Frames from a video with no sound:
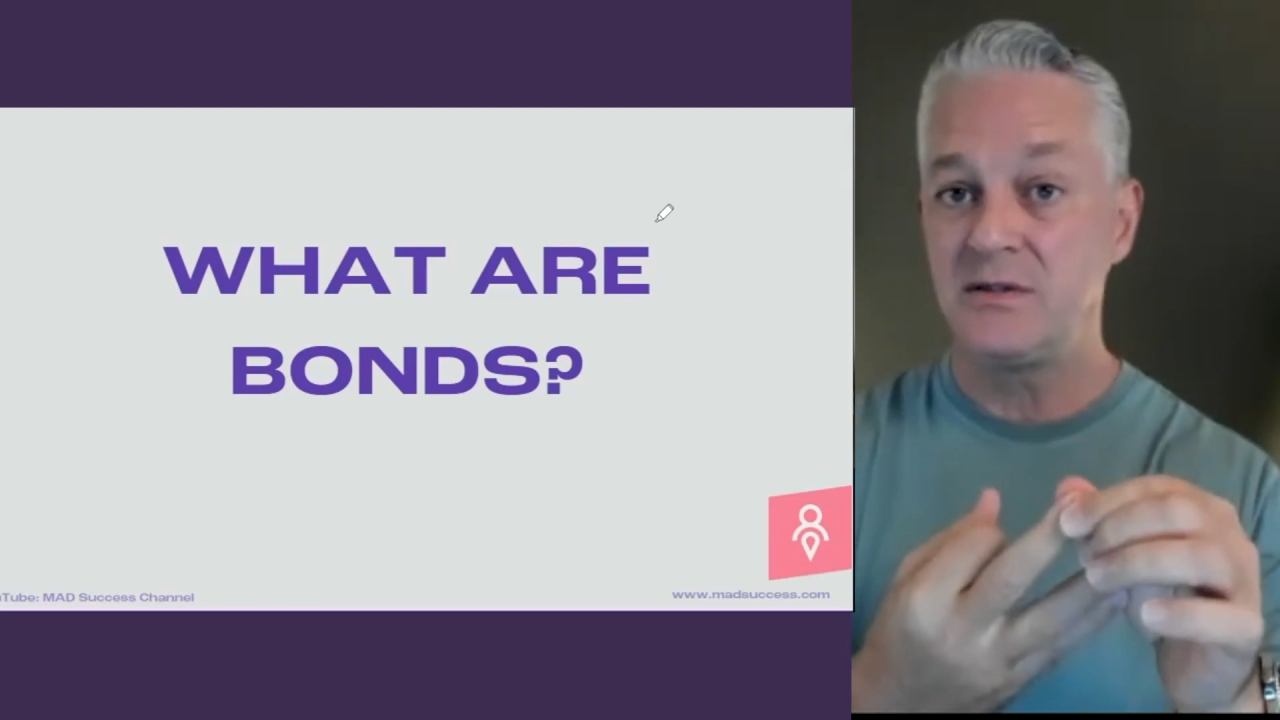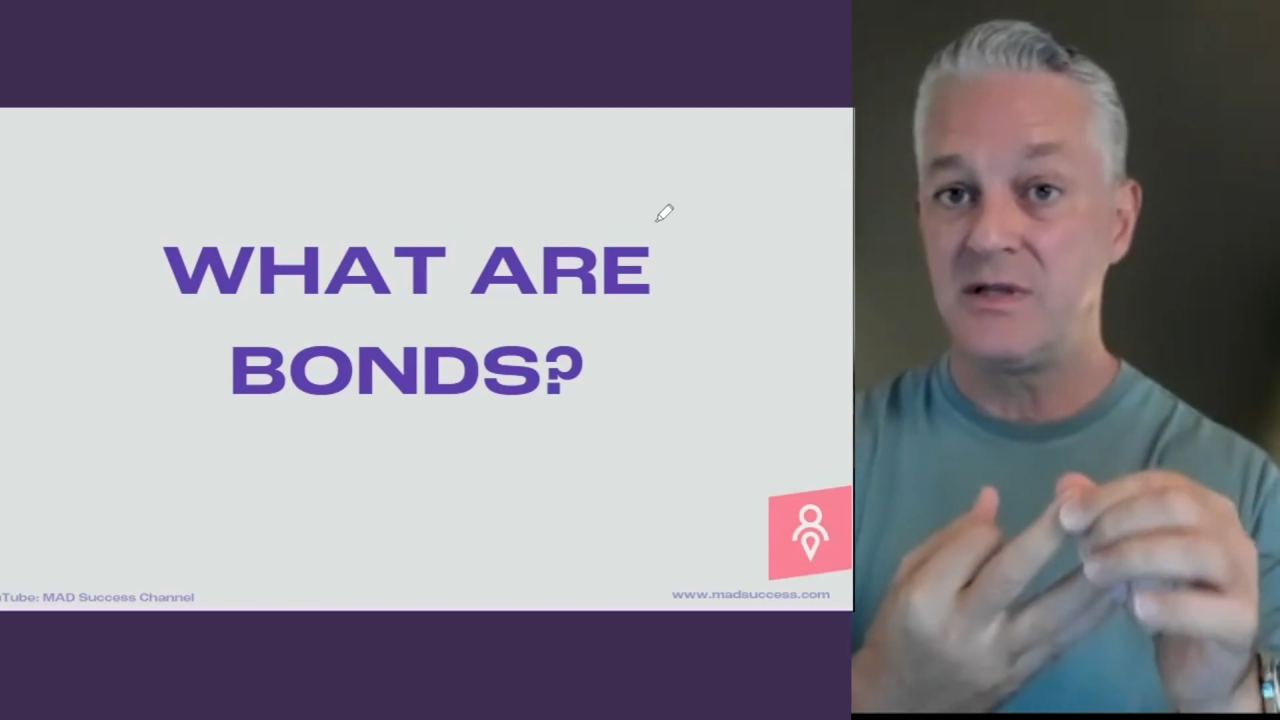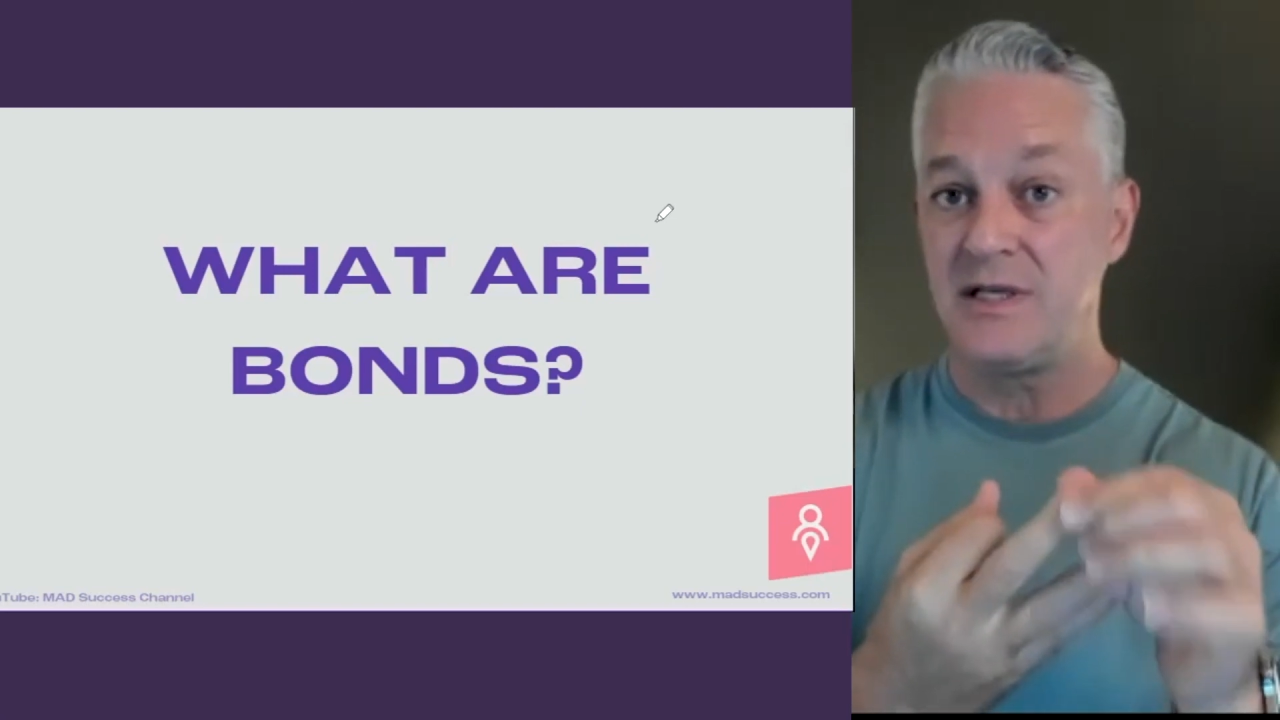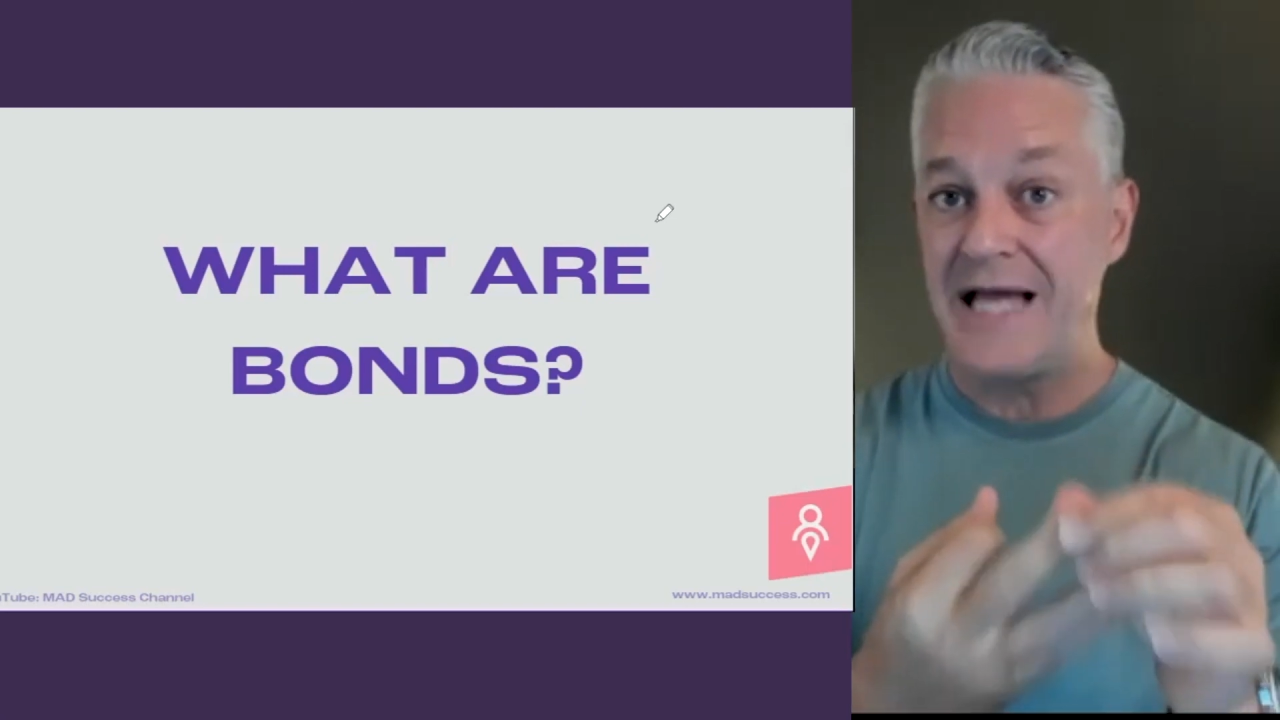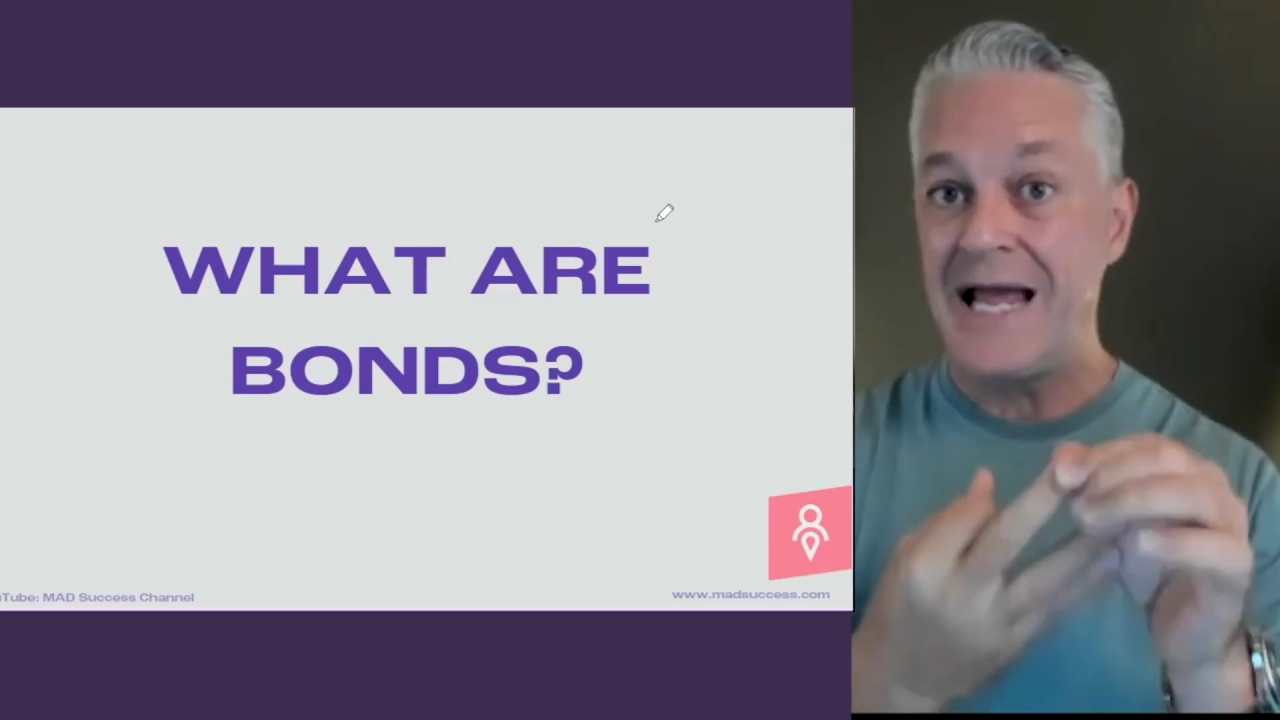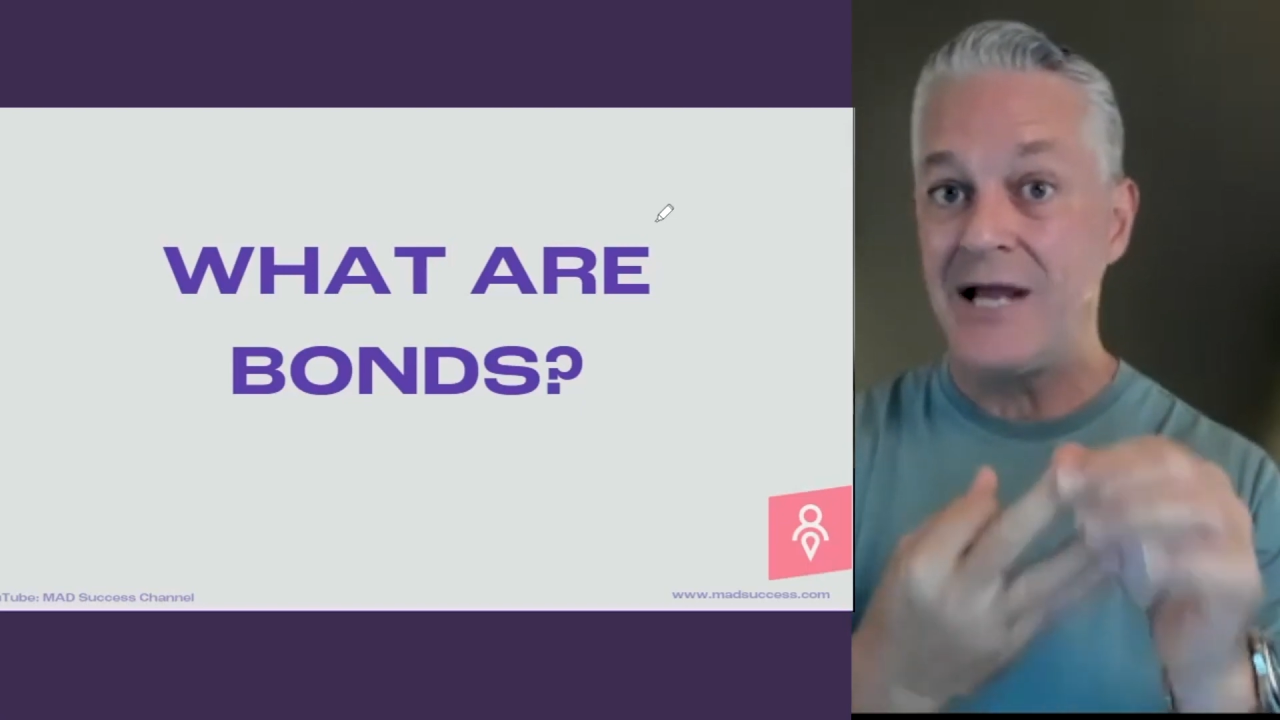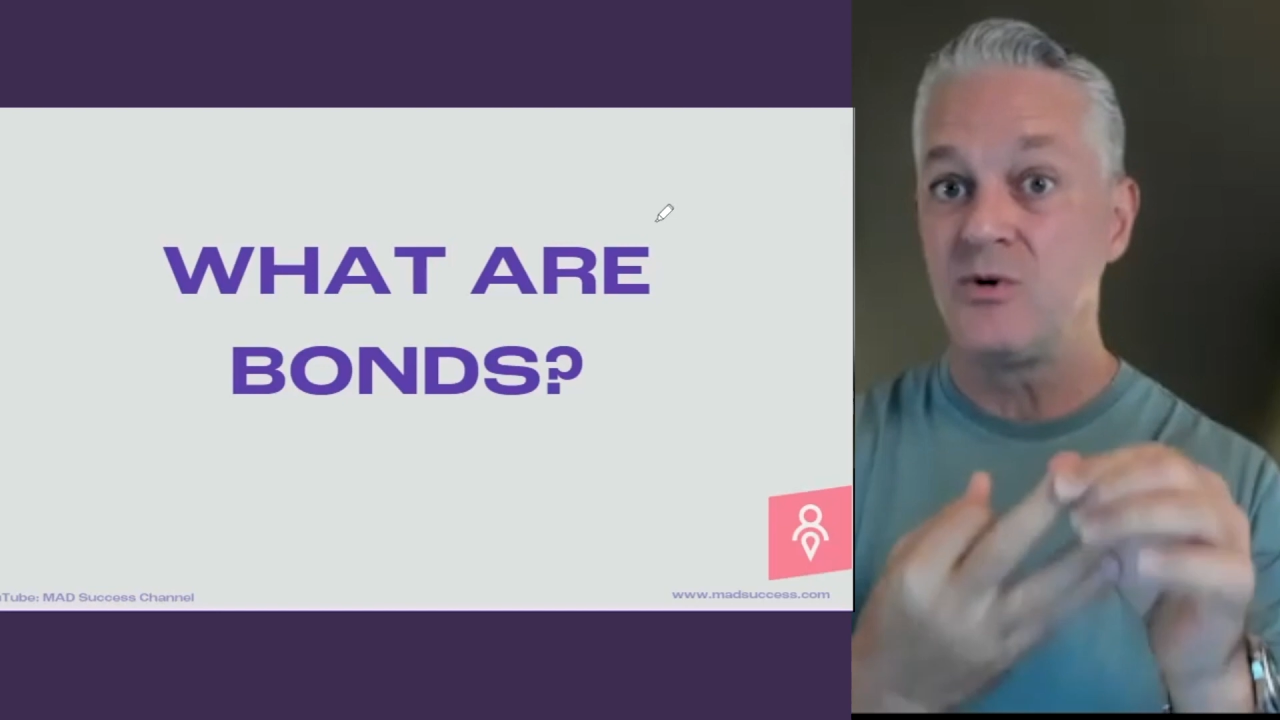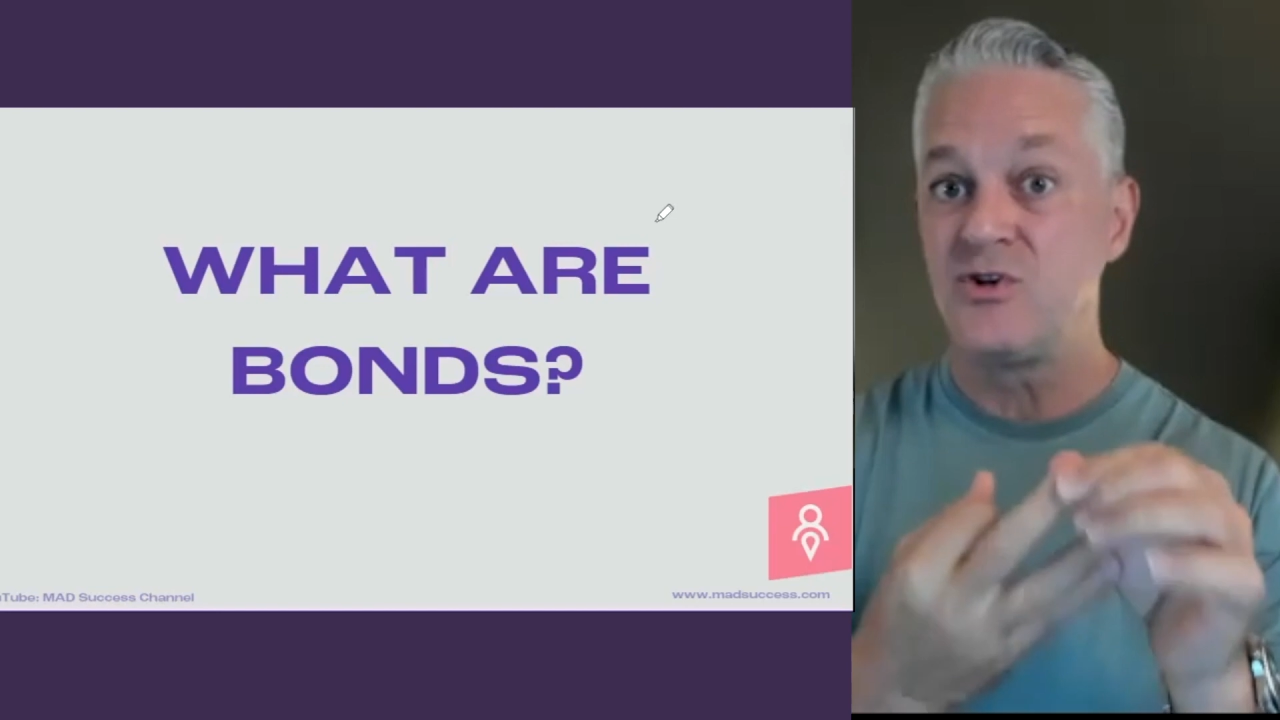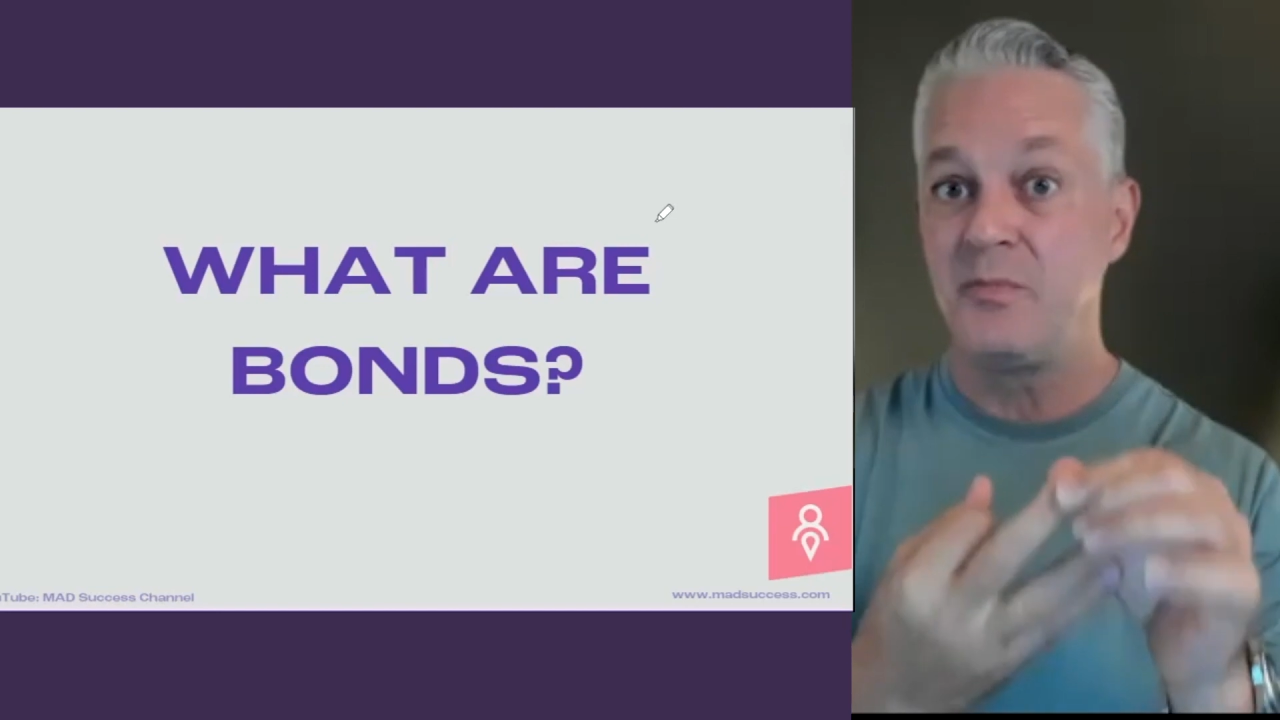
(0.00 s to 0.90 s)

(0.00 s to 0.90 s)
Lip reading: the language